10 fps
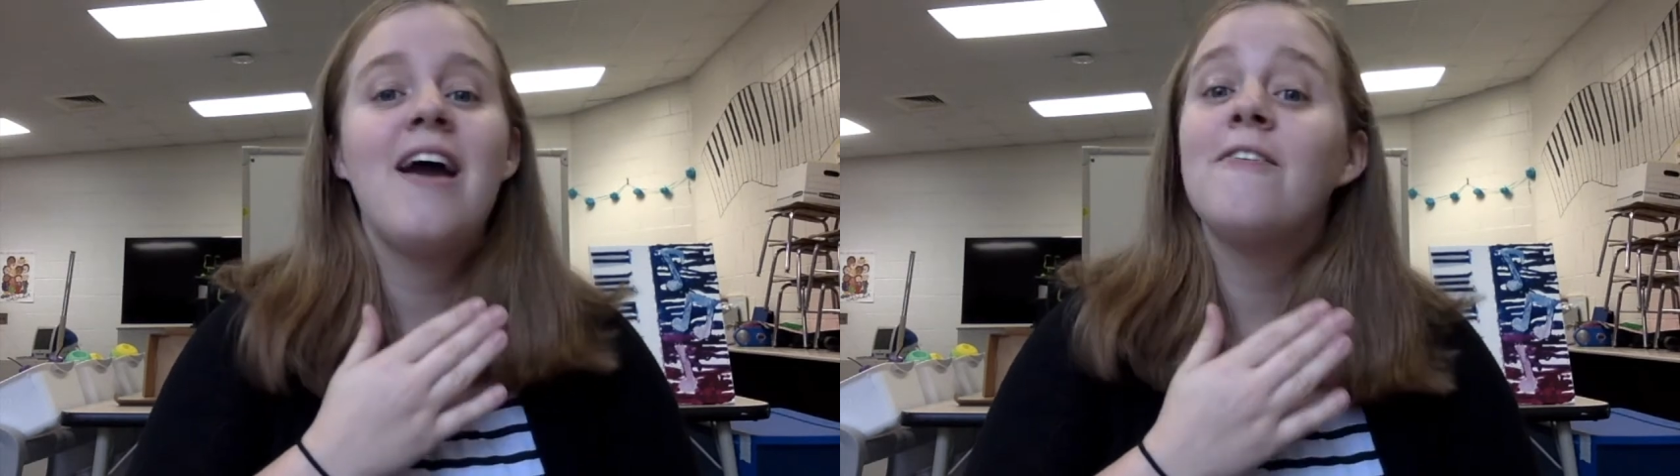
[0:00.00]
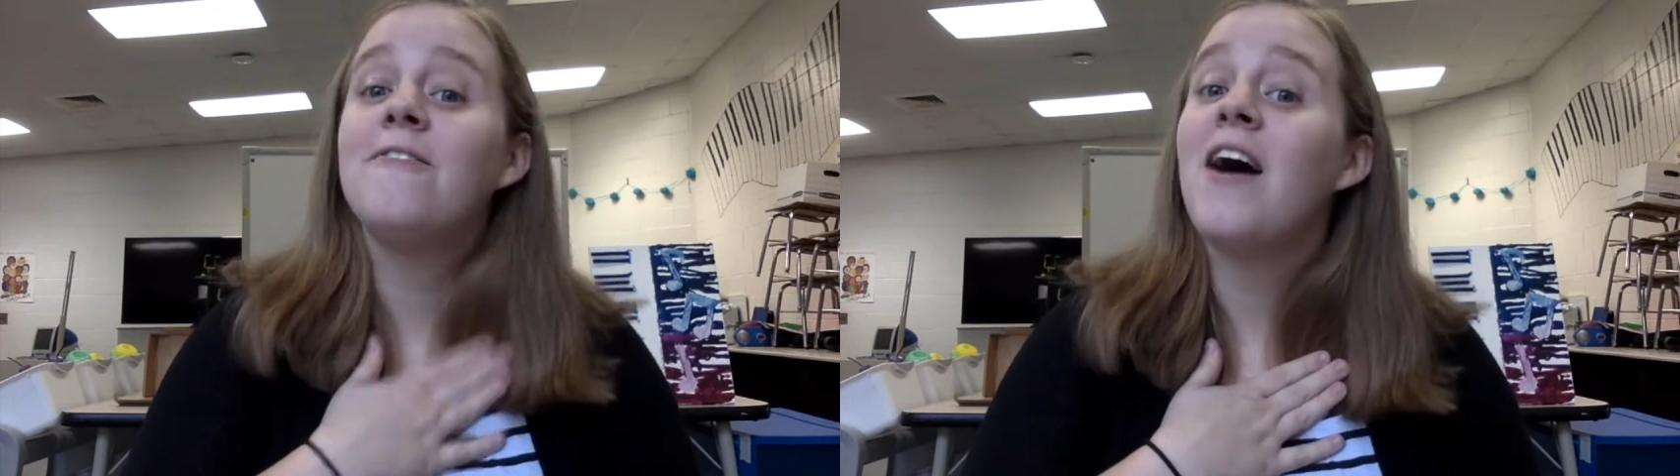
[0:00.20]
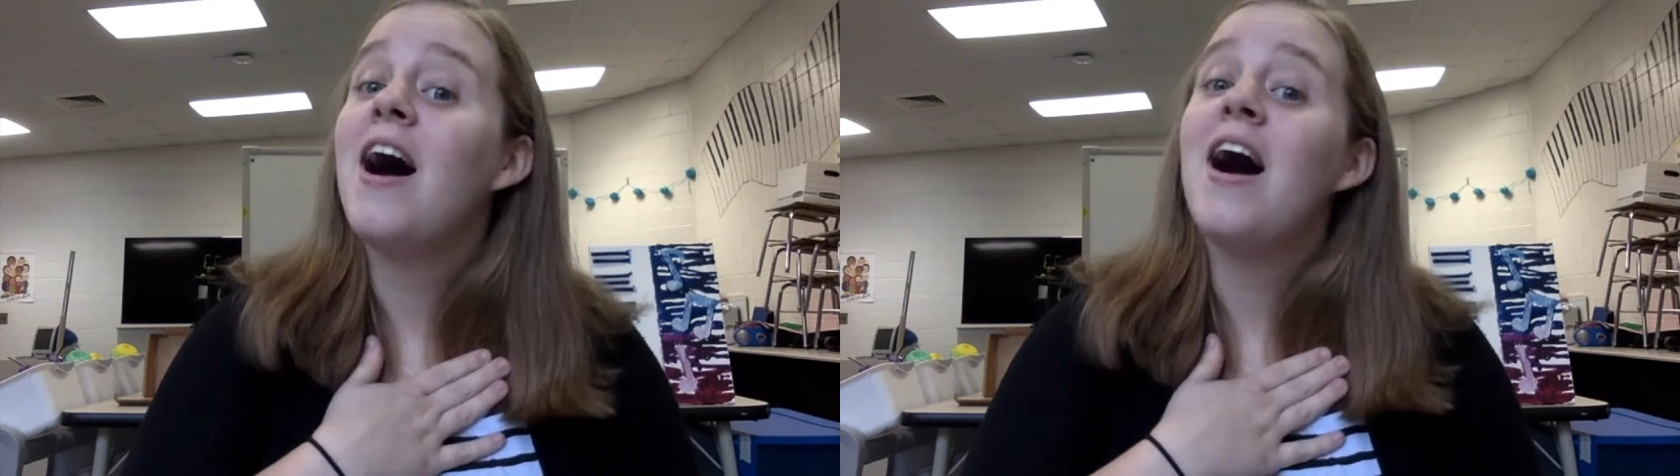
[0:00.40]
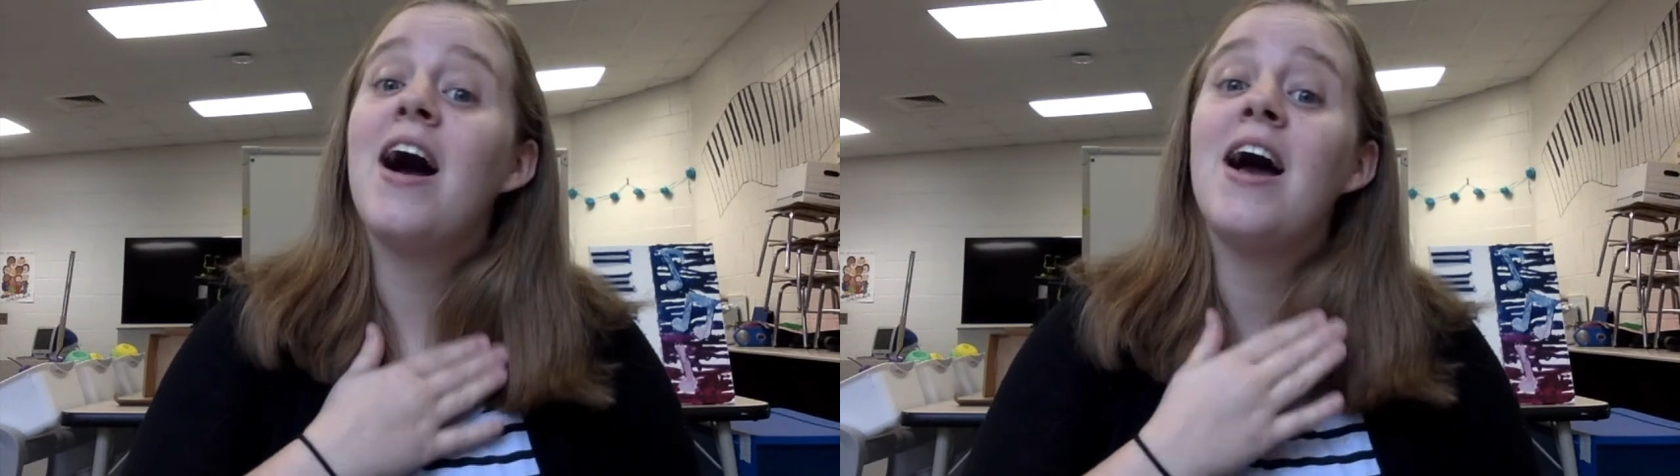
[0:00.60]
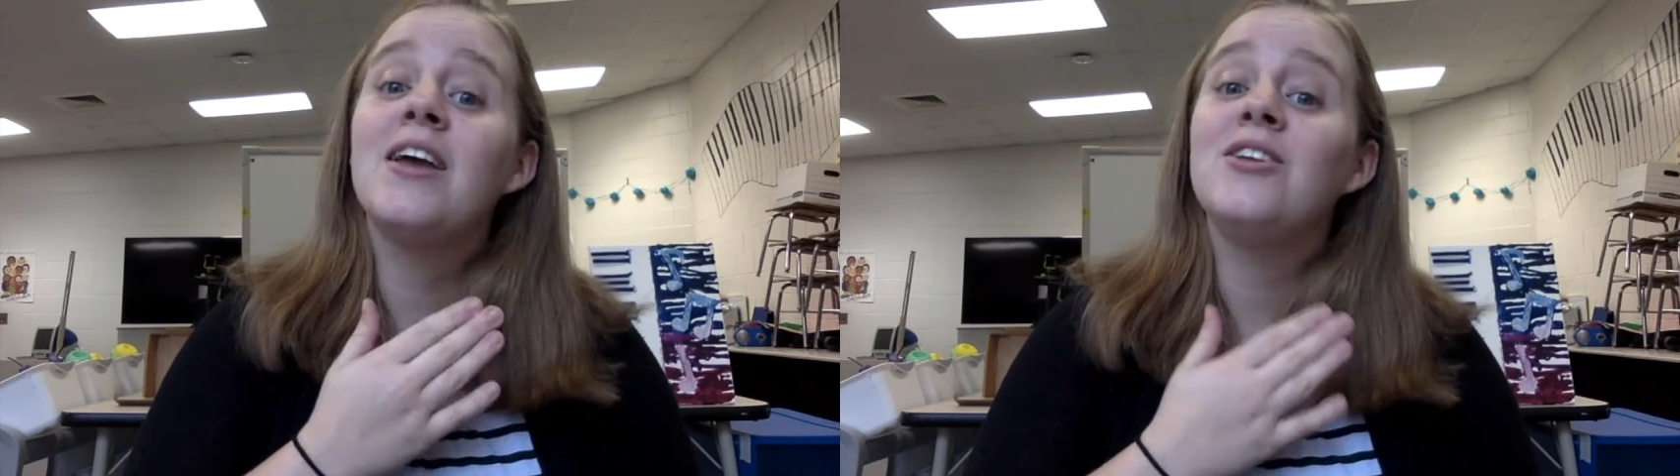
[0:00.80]

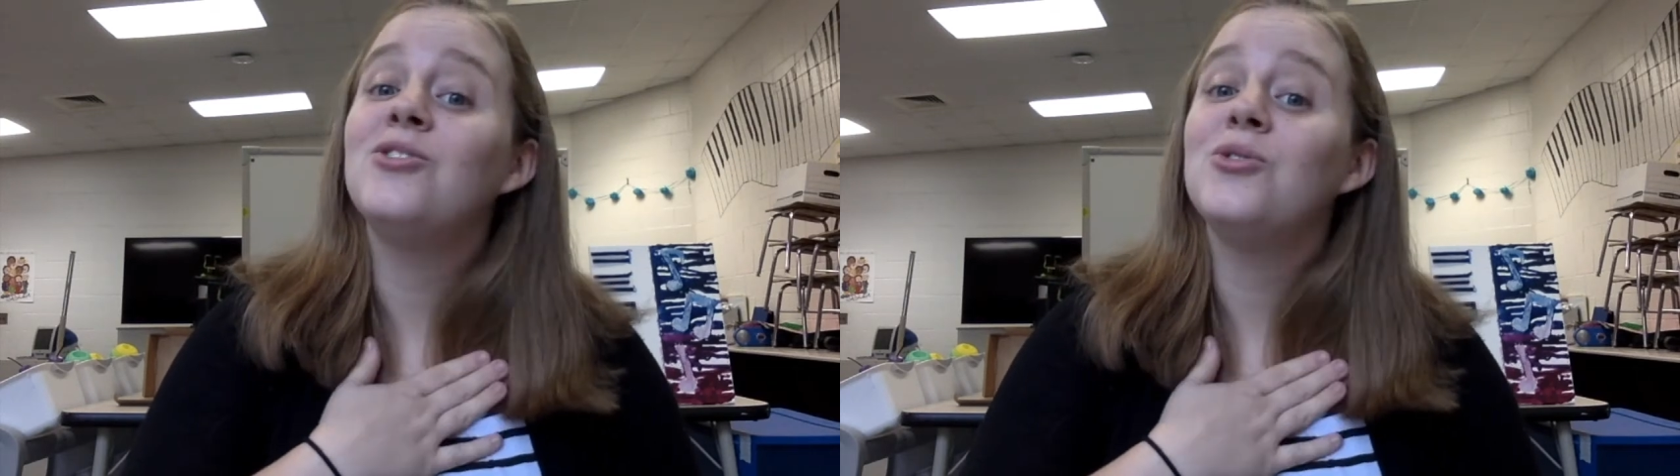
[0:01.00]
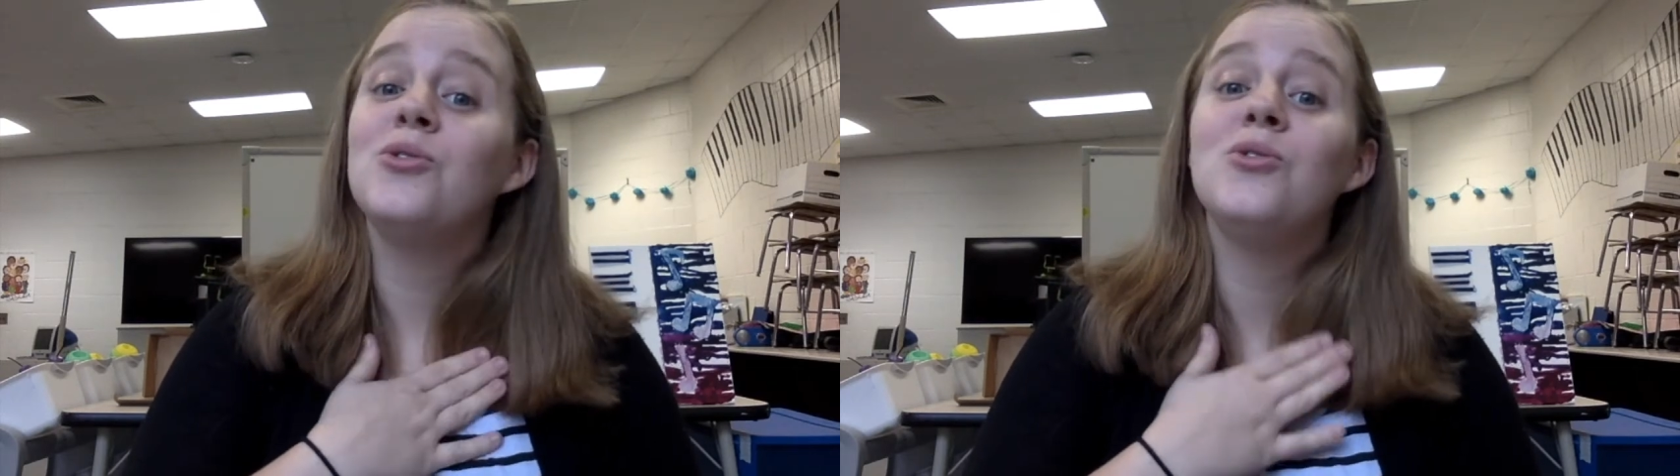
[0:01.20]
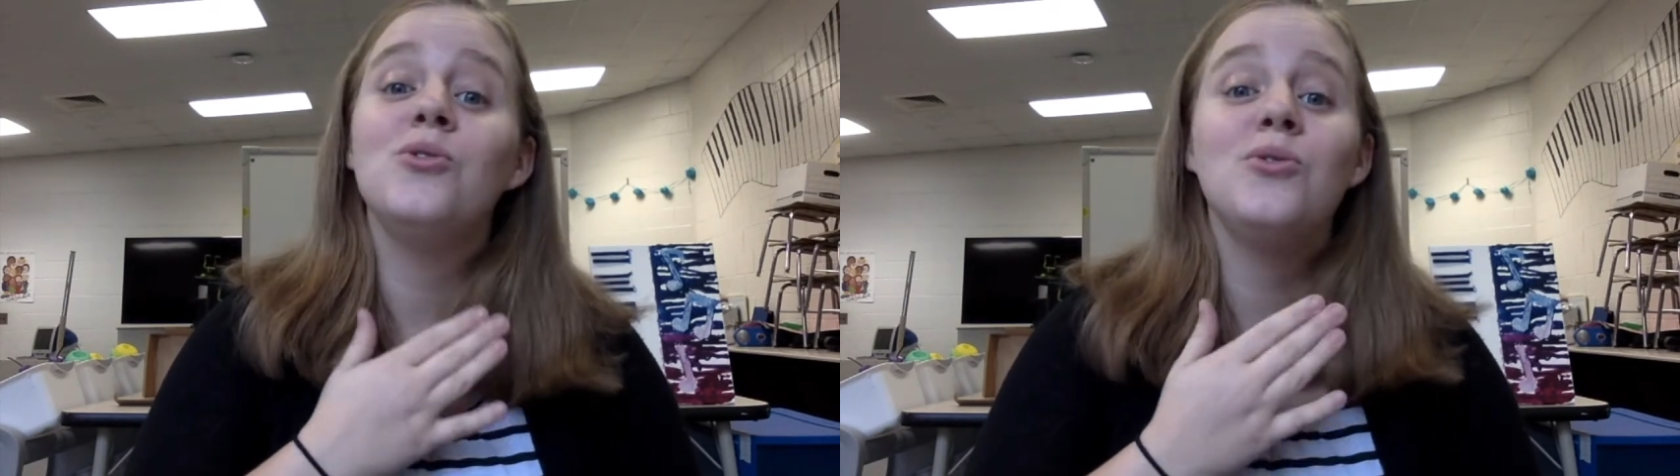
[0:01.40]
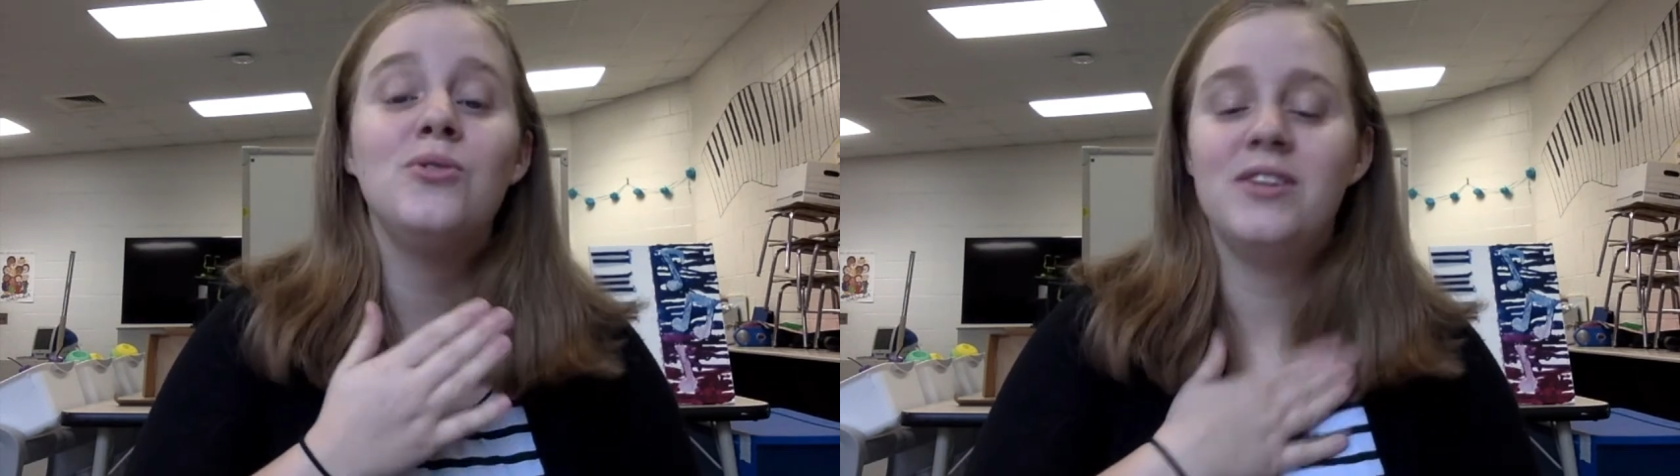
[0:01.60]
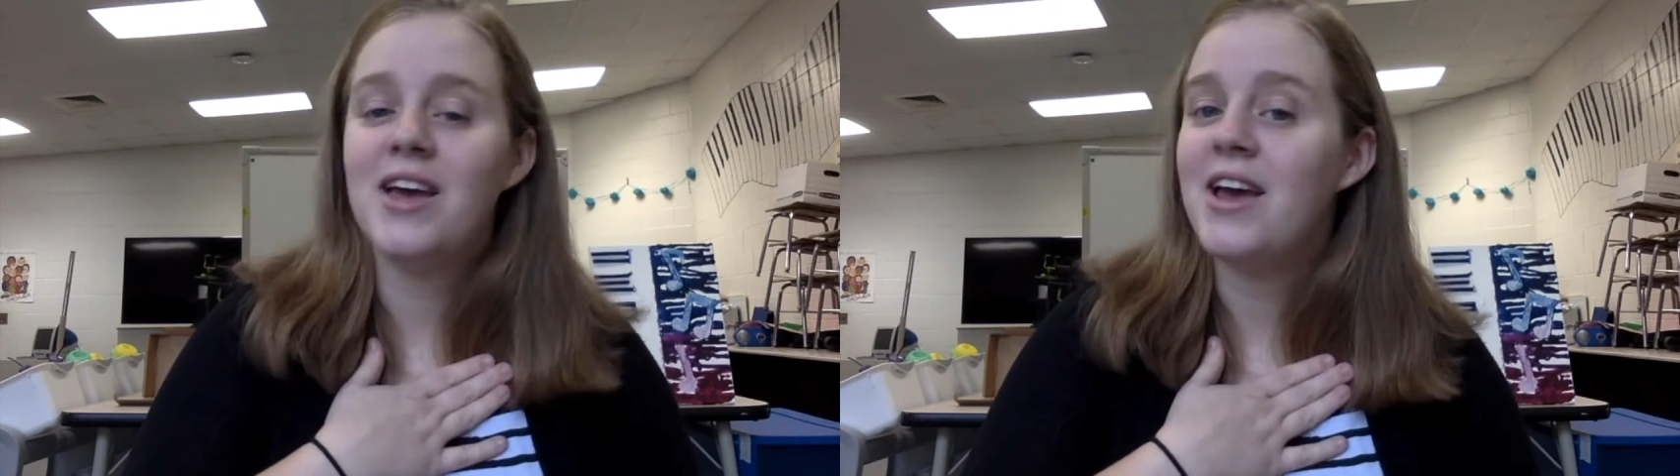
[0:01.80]
fine
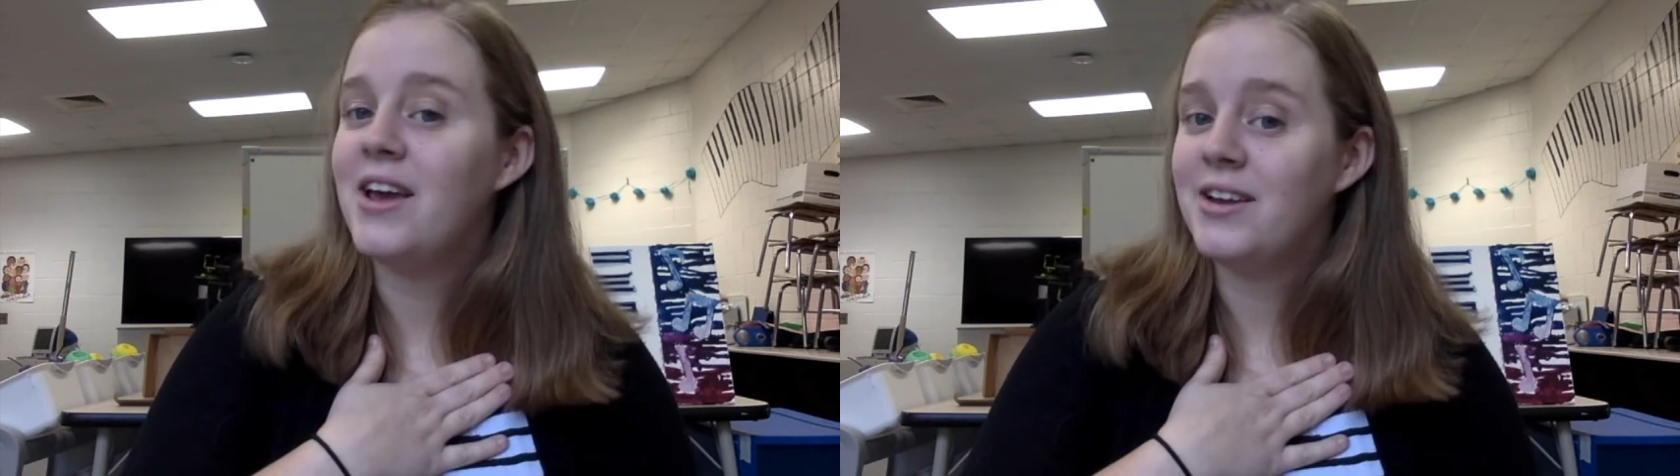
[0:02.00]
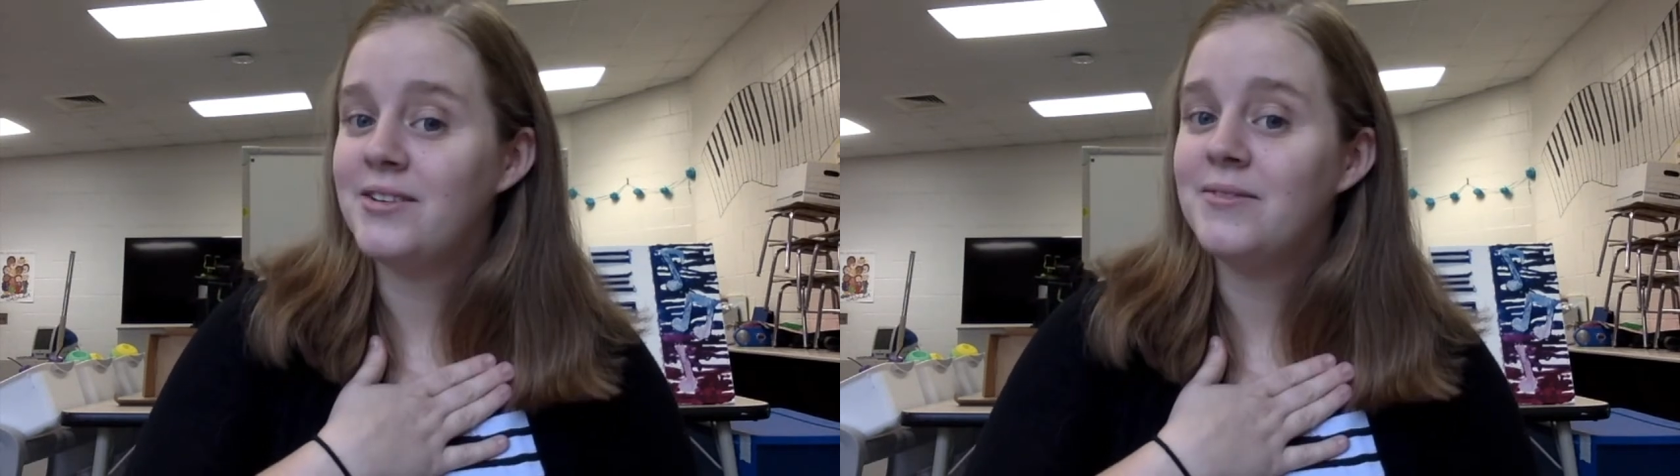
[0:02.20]
today.